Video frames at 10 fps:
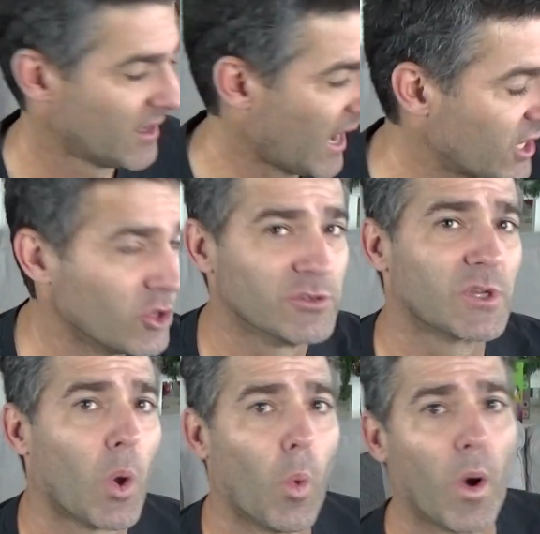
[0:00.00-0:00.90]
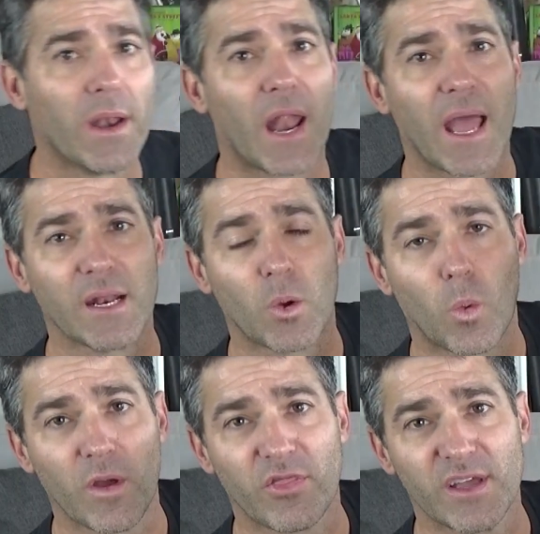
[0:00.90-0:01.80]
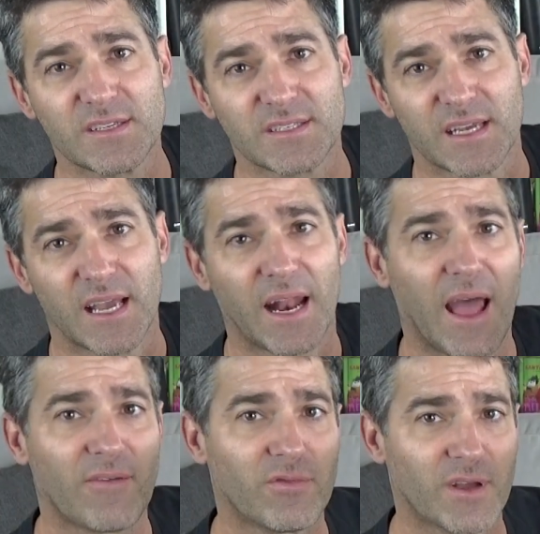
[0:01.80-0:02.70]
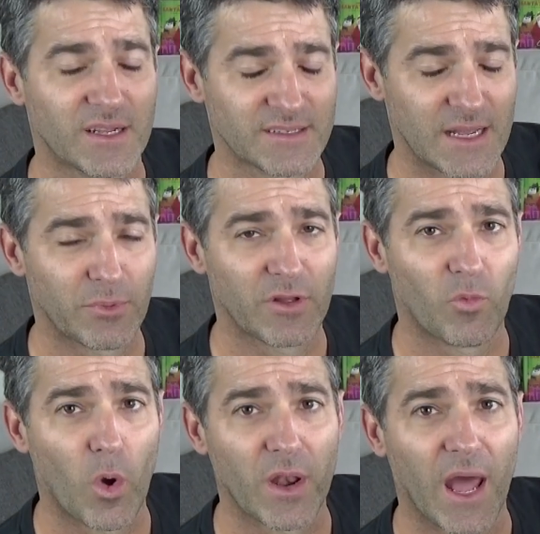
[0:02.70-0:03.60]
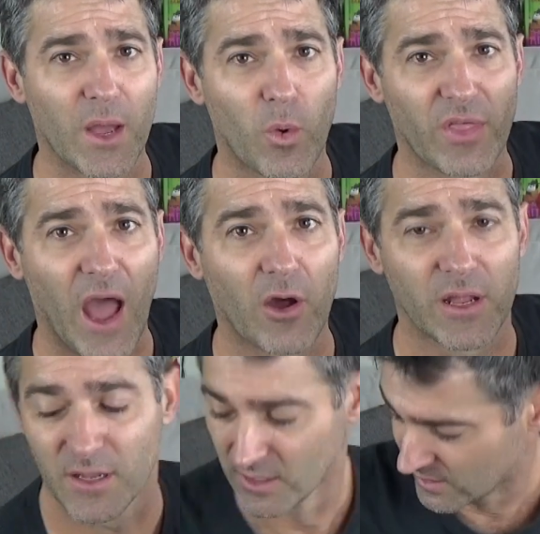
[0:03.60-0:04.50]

I used one night with this and I have an example of one night without it.